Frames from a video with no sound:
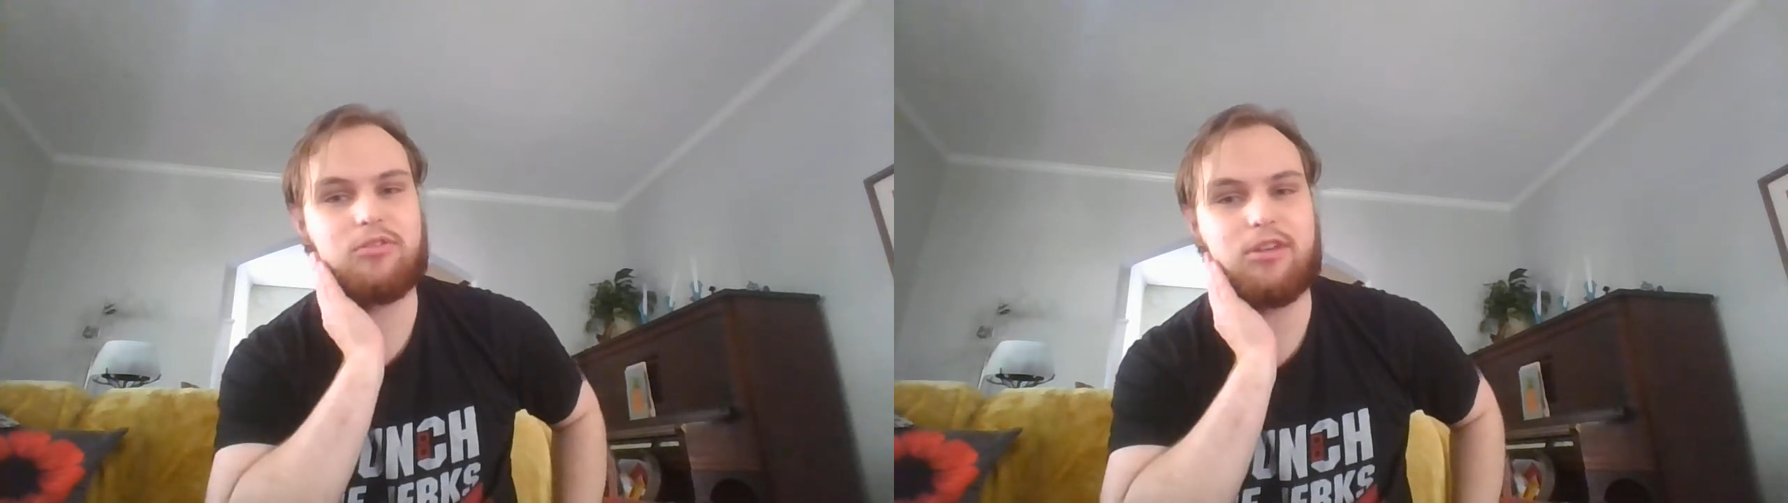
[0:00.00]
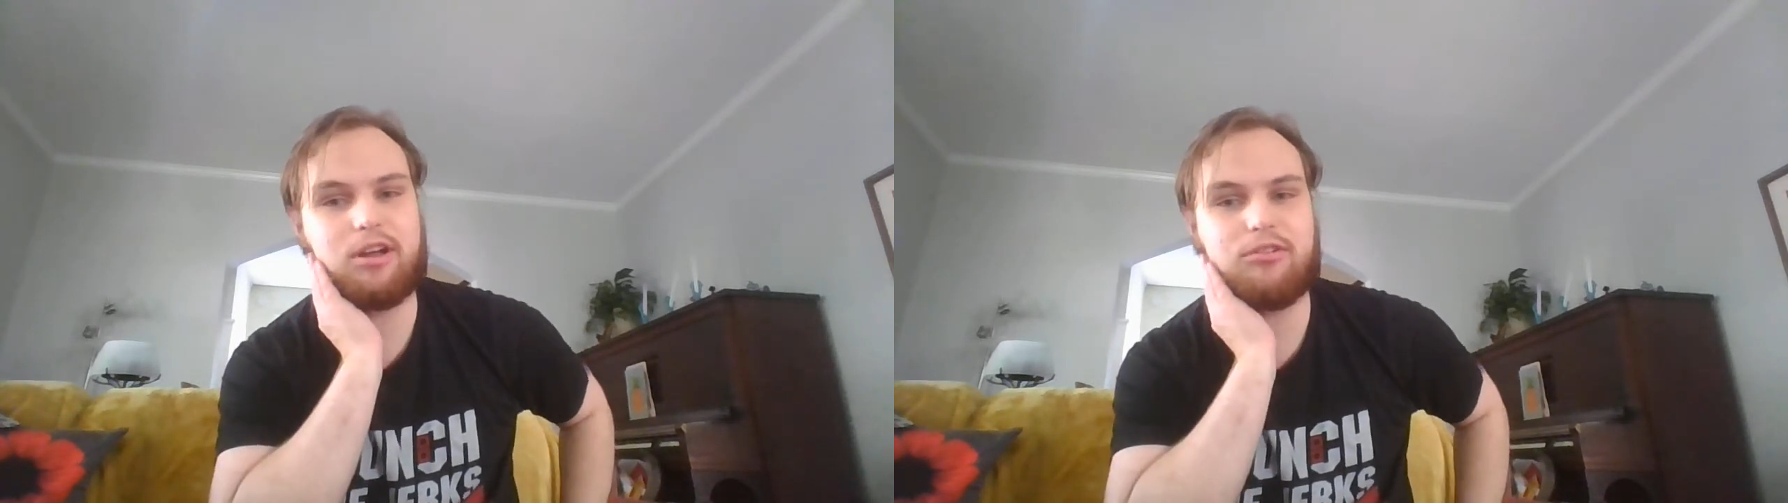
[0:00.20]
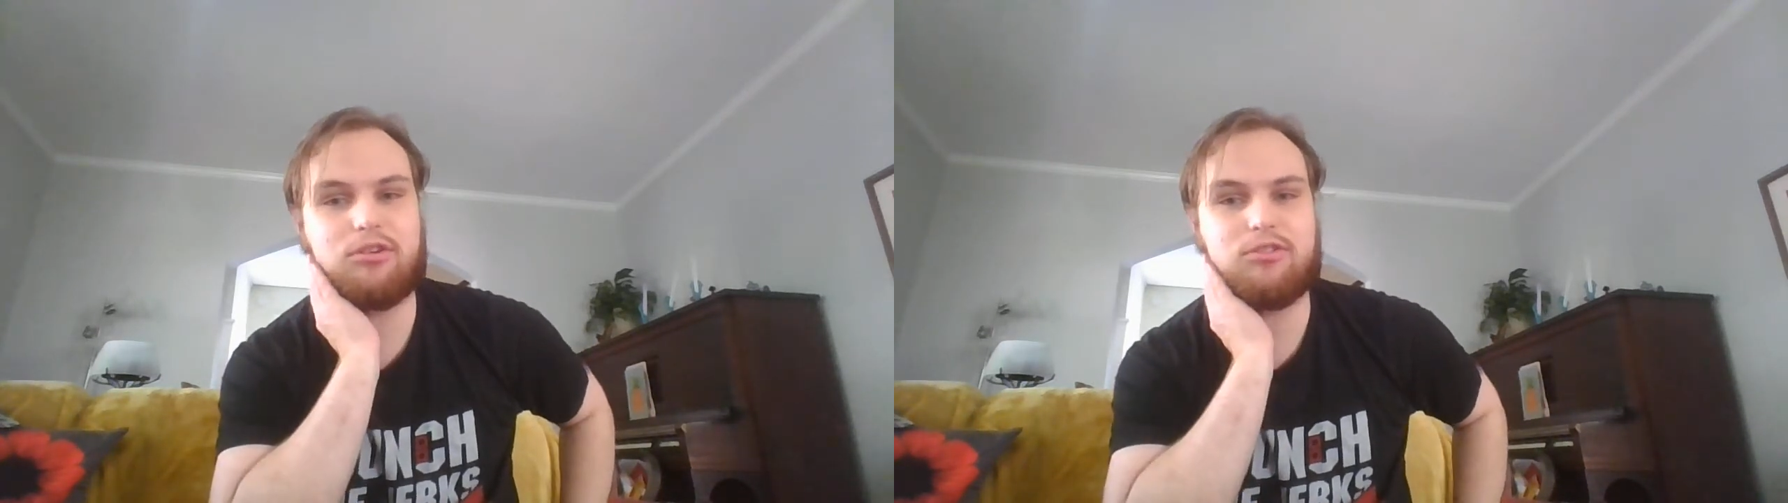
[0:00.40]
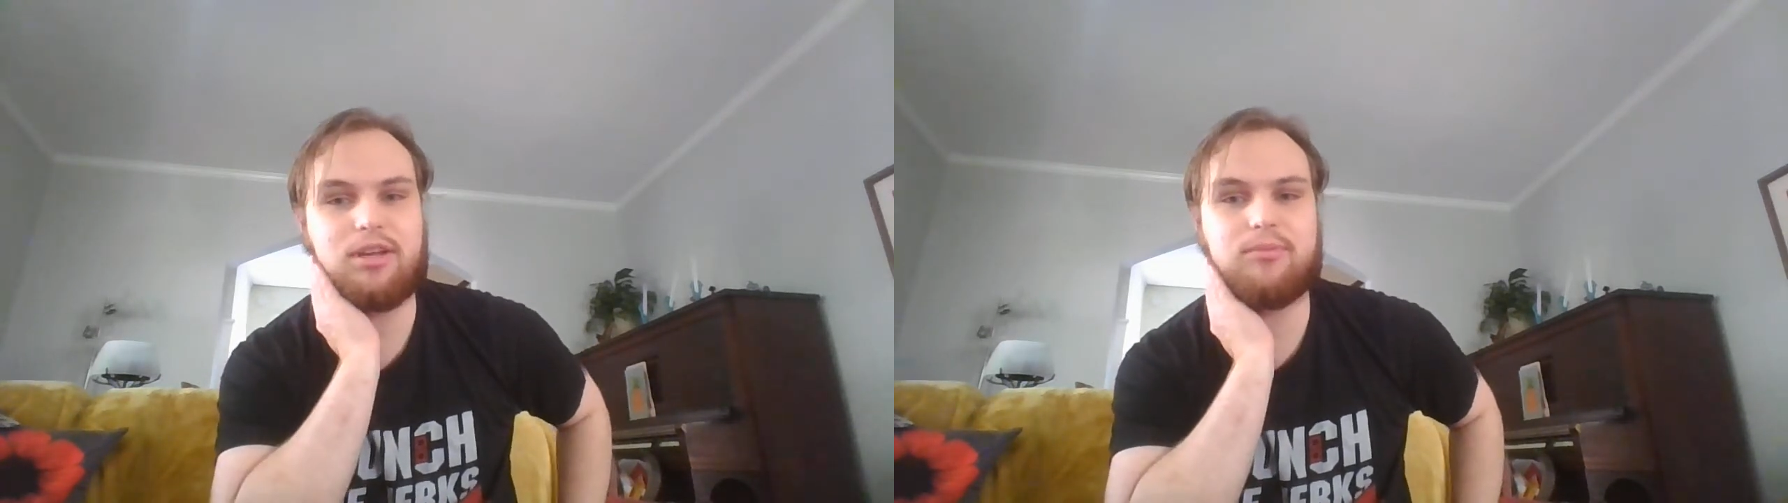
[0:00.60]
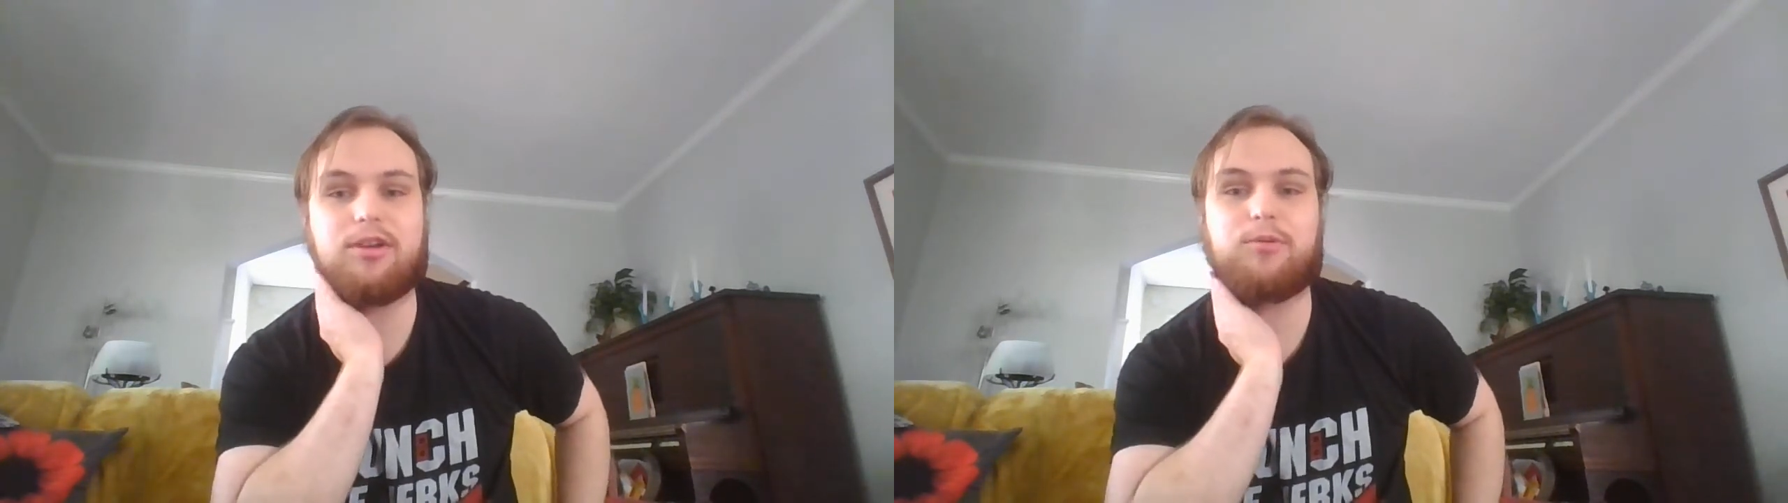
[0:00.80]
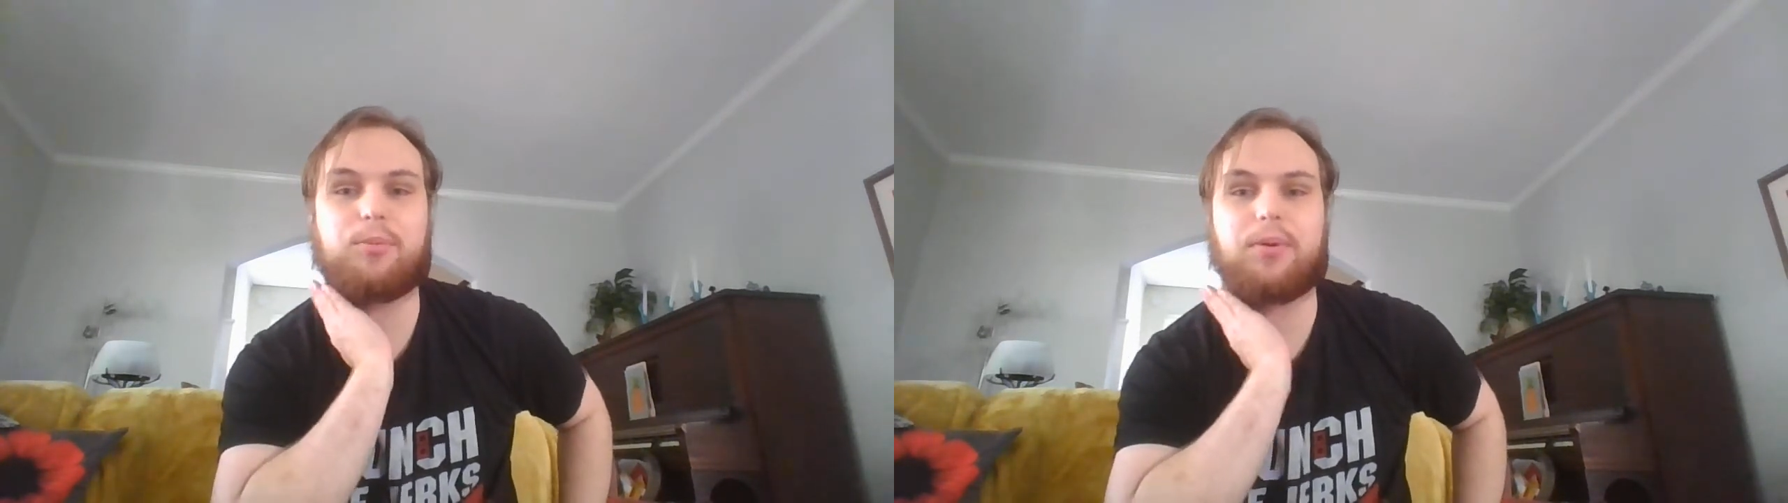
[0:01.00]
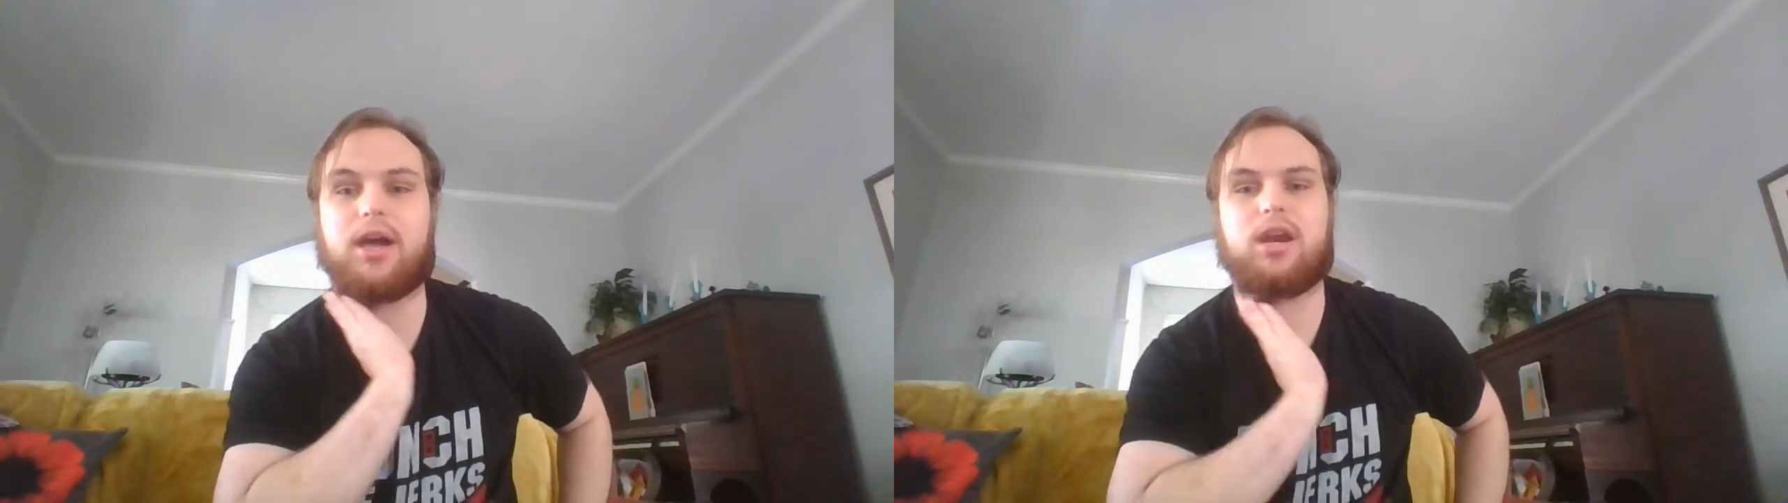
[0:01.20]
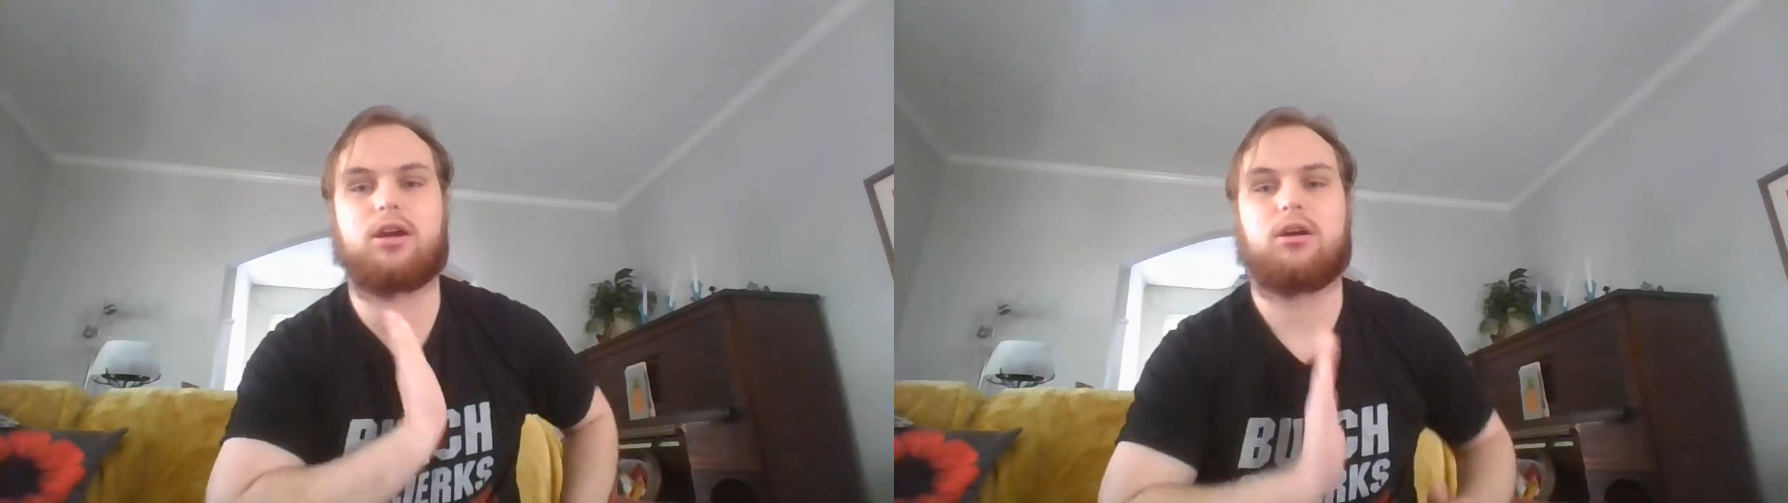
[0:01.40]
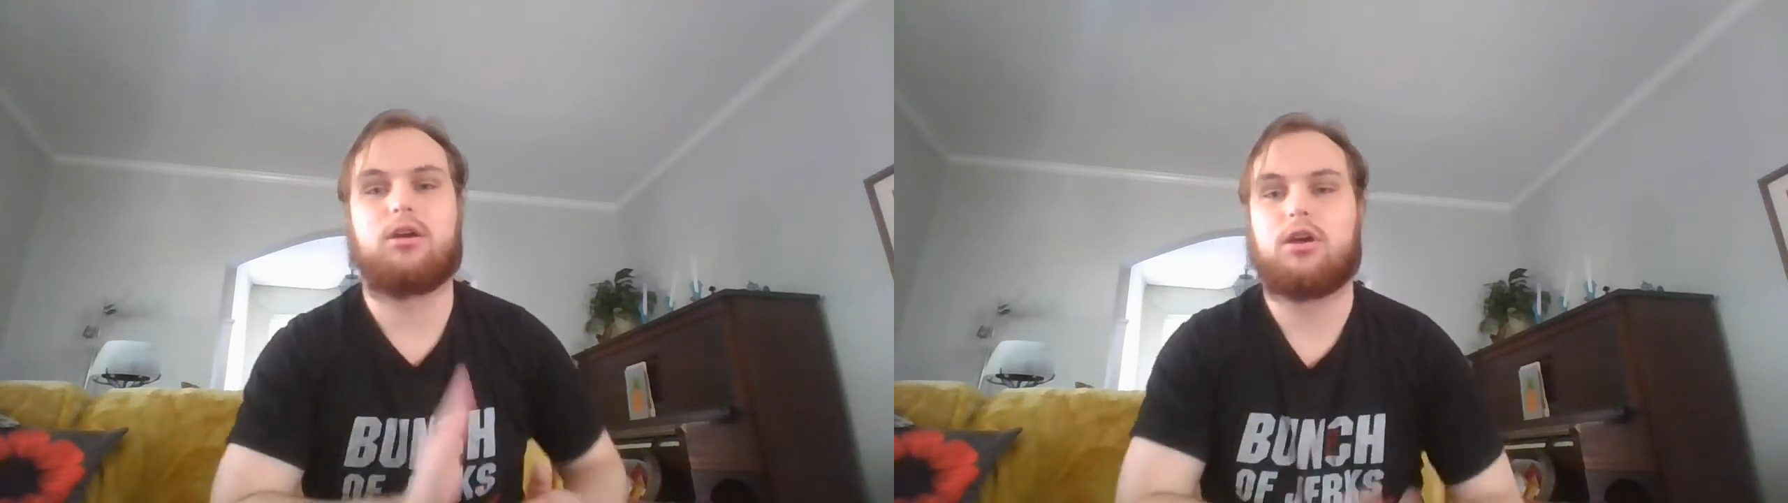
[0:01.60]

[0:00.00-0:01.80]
second round teams that were planning